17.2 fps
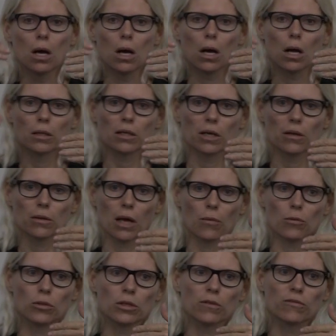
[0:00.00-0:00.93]
and
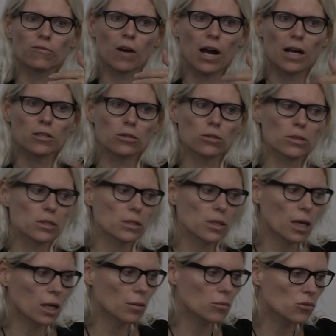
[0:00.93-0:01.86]
they would give rise to the
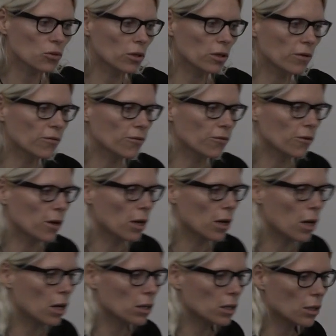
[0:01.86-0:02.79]
same sort of
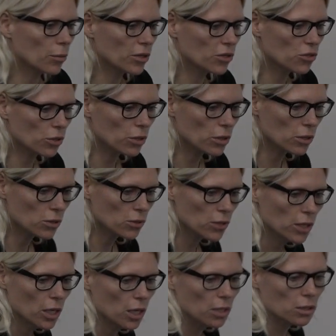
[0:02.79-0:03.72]
images.
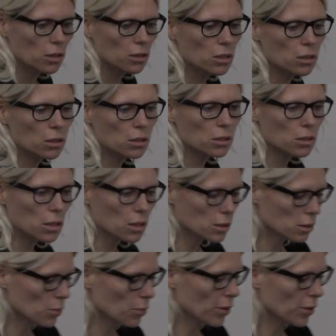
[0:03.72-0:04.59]
So this is just the